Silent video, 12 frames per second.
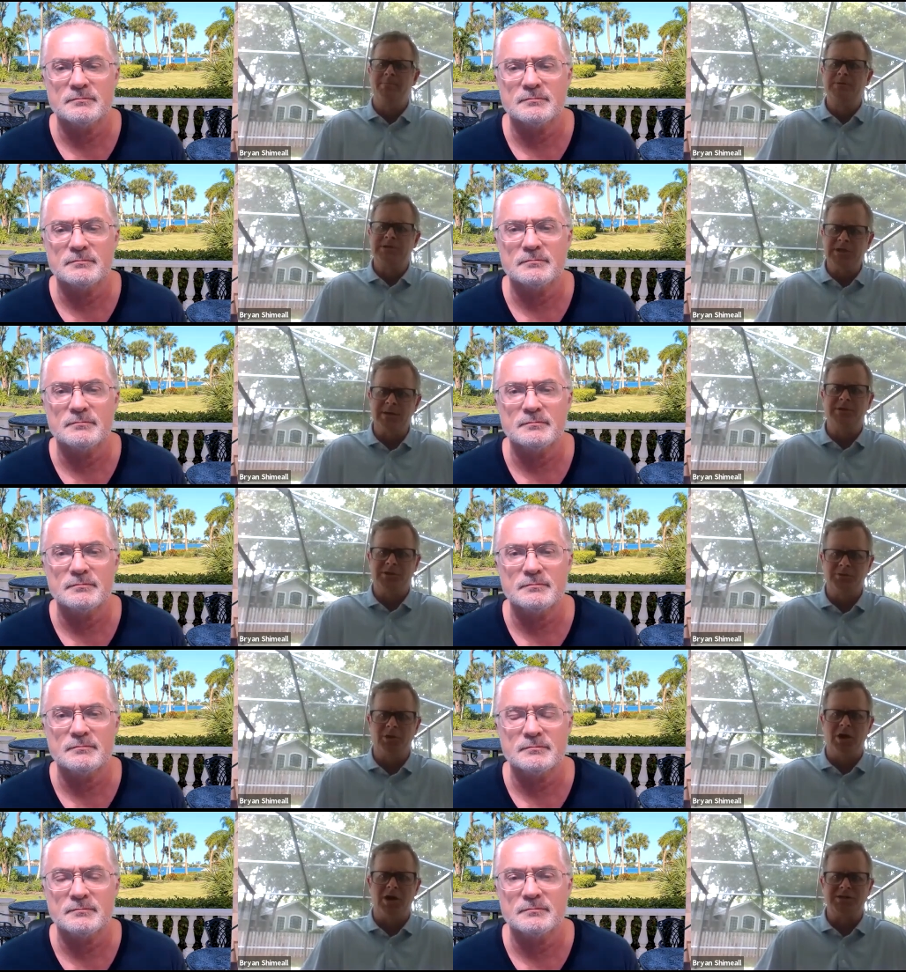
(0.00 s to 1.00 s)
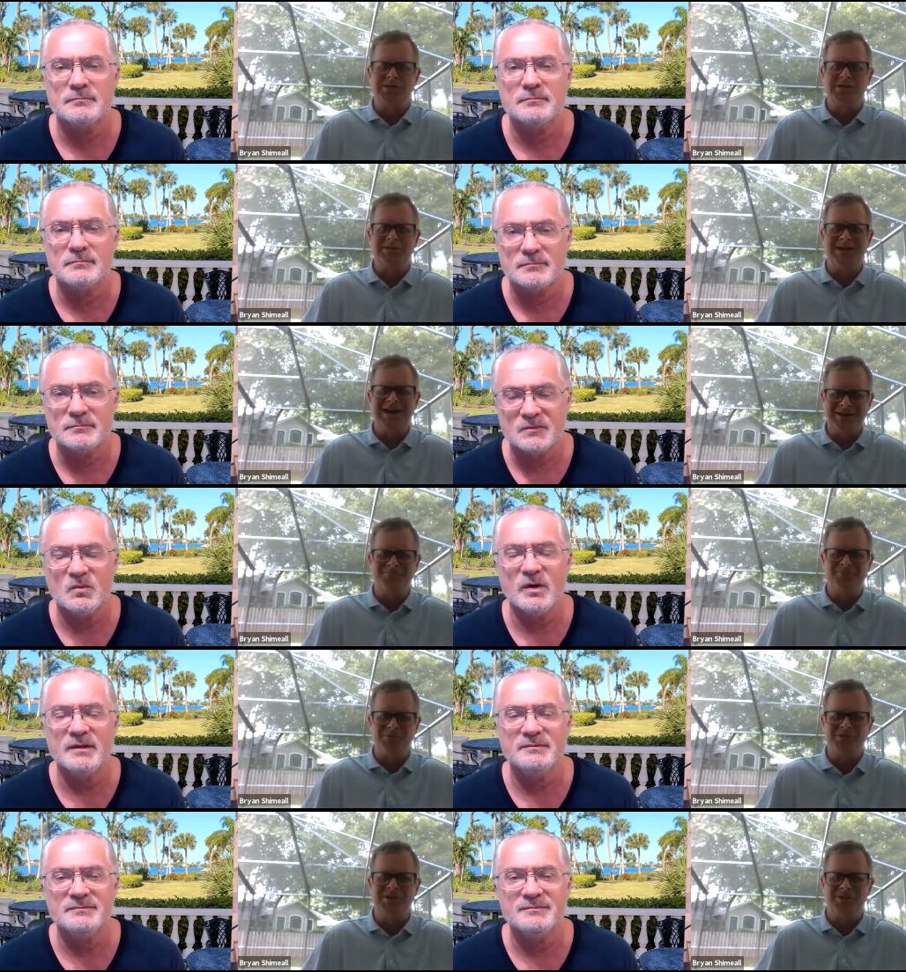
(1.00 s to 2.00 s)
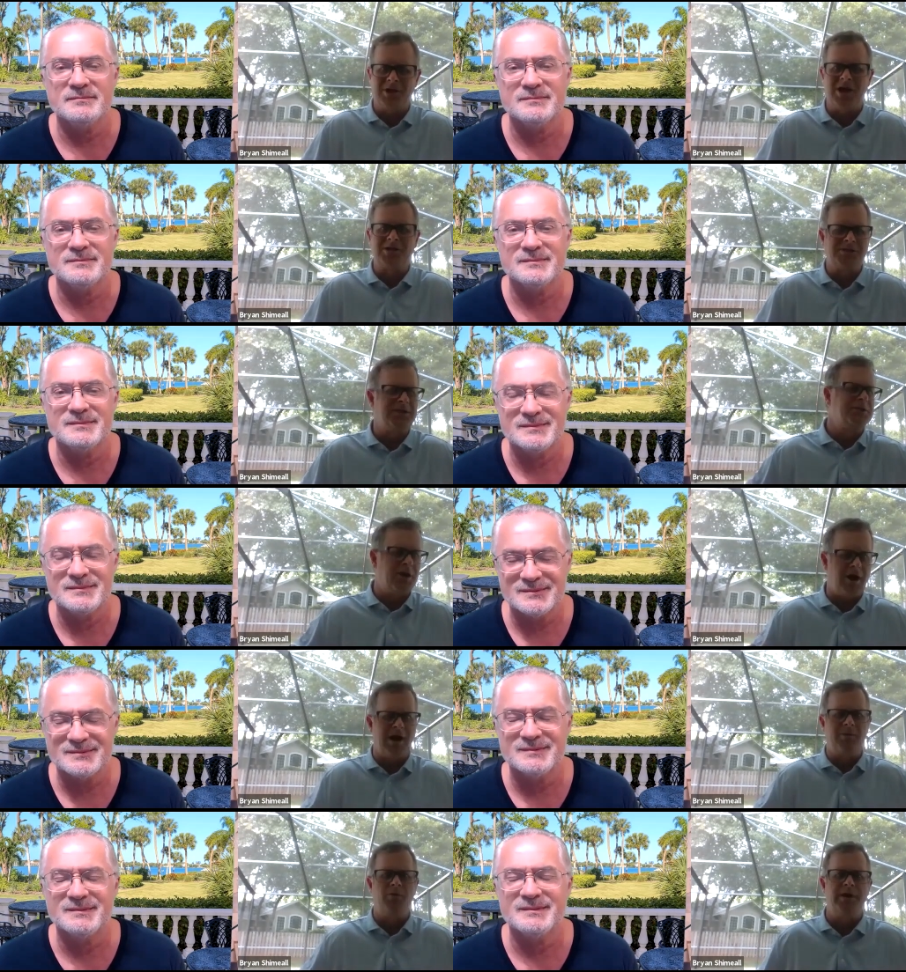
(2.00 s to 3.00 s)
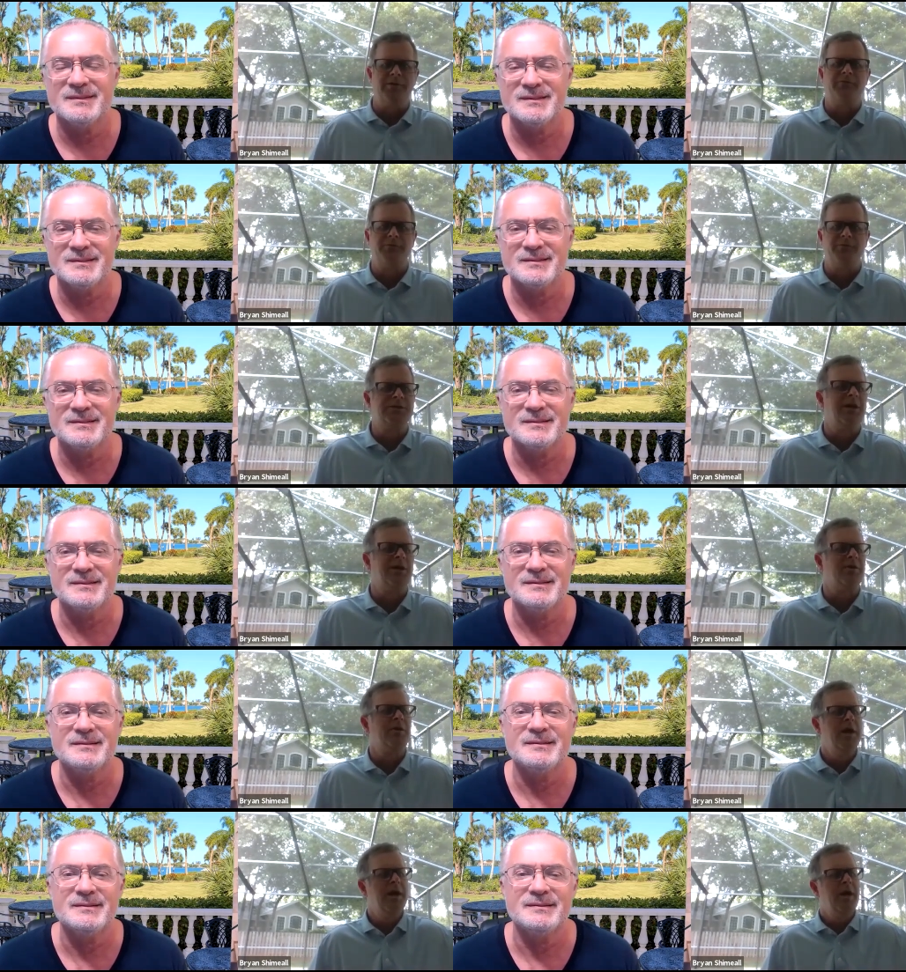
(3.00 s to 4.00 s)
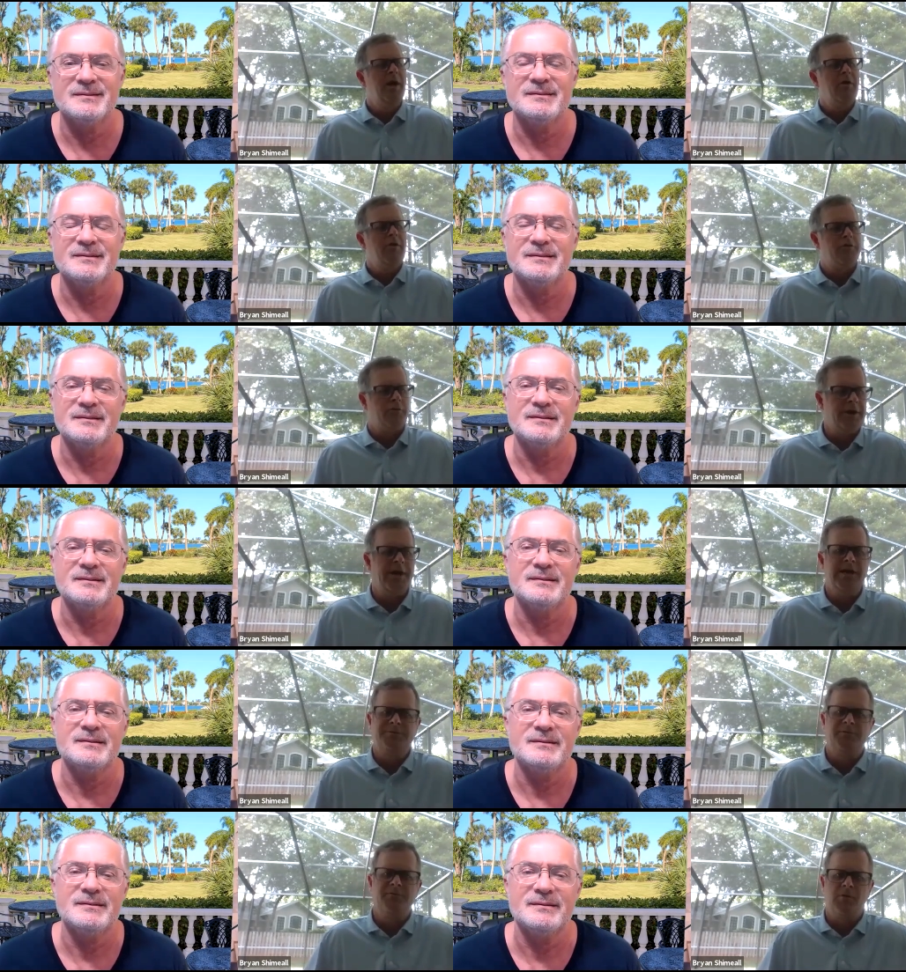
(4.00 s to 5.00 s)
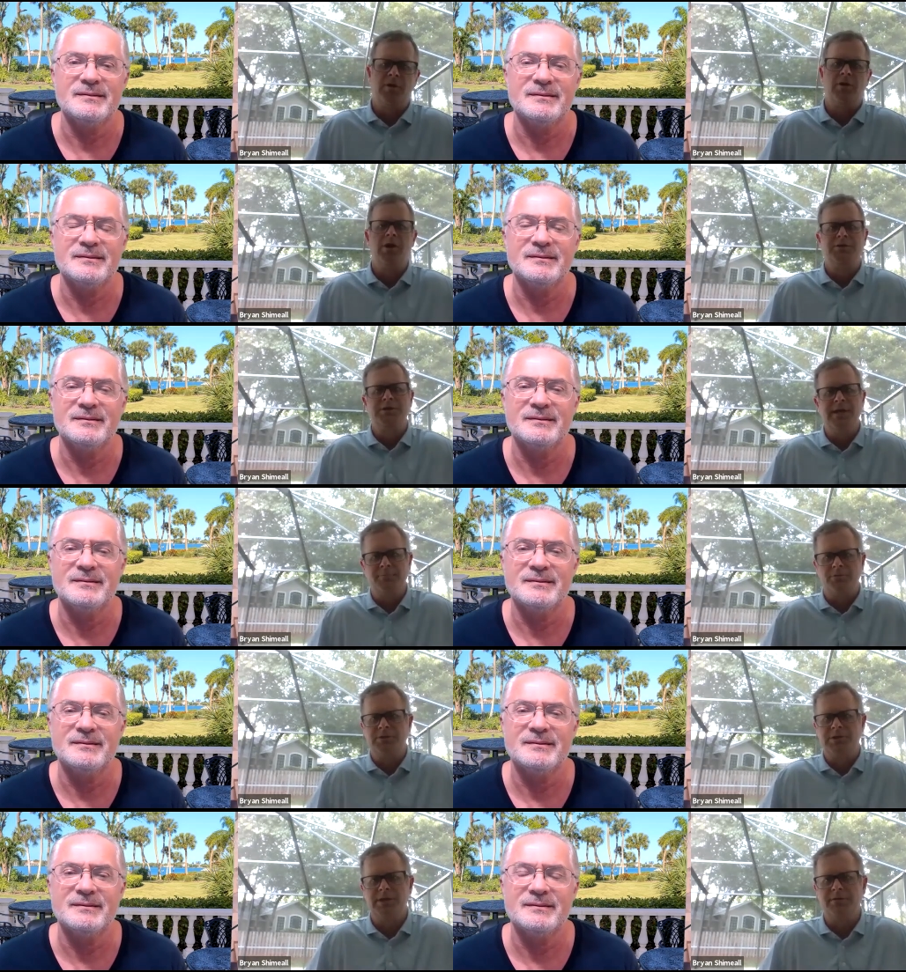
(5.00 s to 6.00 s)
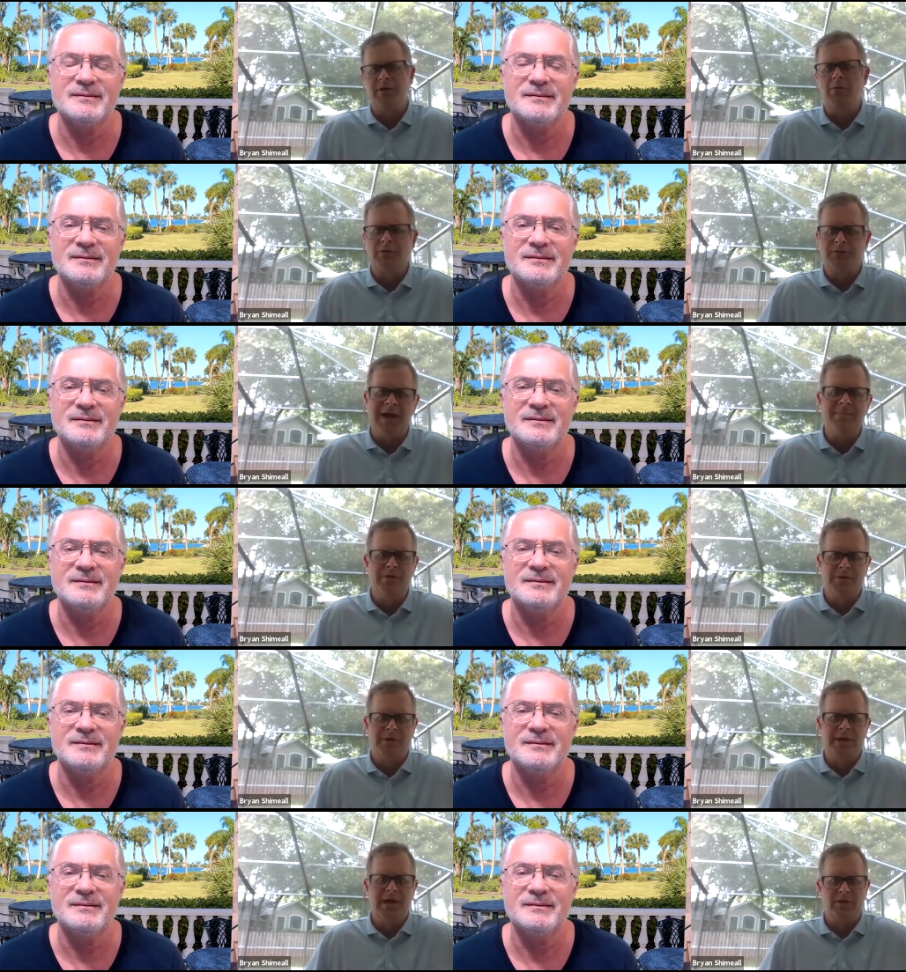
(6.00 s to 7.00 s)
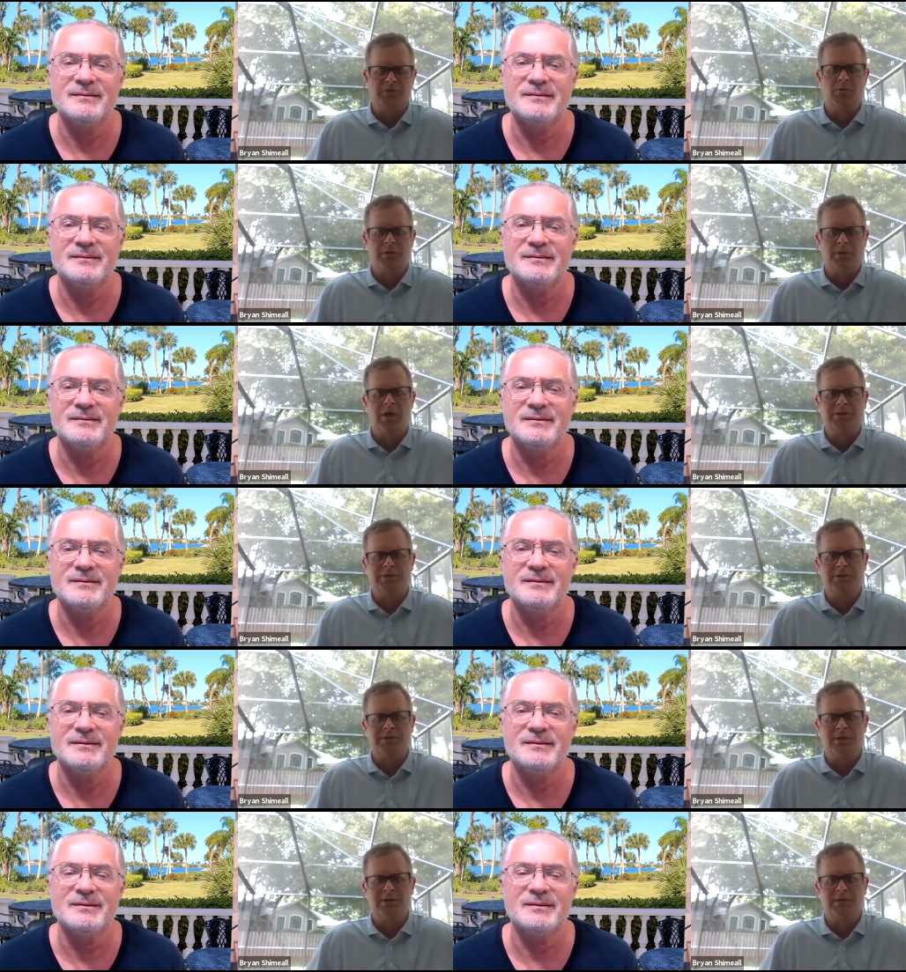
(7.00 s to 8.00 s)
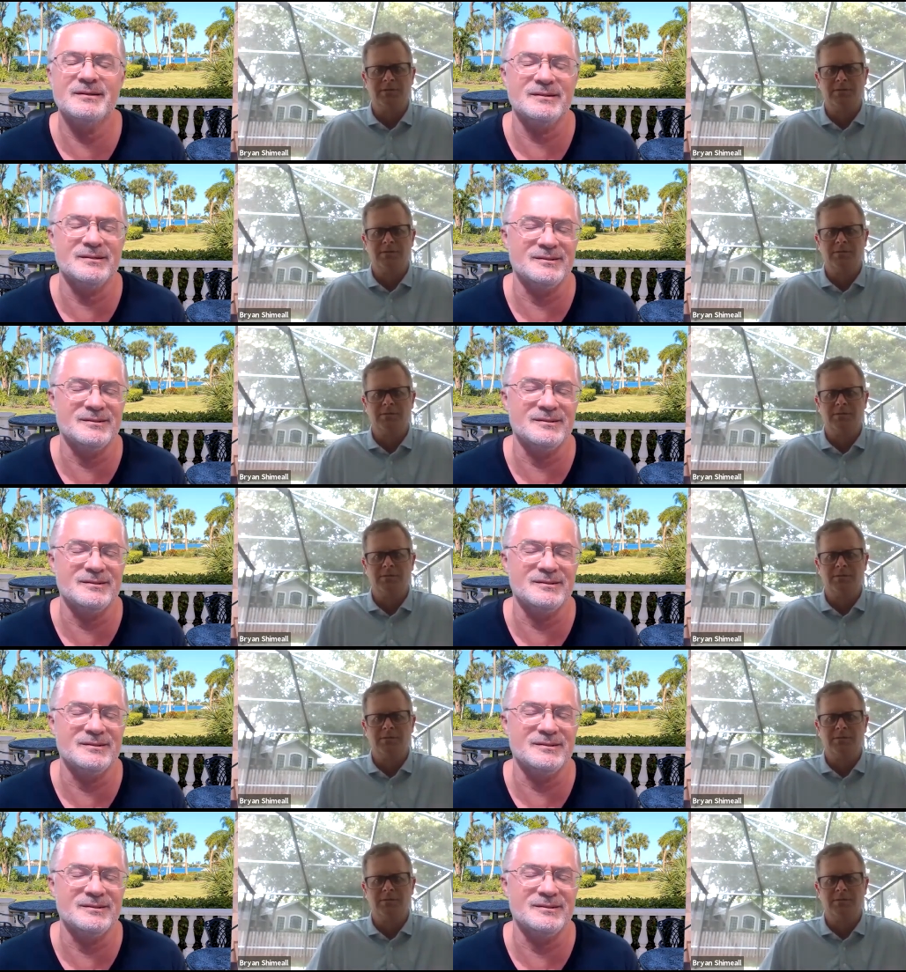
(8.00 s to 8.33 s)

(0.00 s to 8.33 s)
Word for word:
Speaker 1: subject to losses. I had to right. present losses. They said, all right, we'll get them from the seller. Three days before closing, they presented almost $5 million worth of losses on it.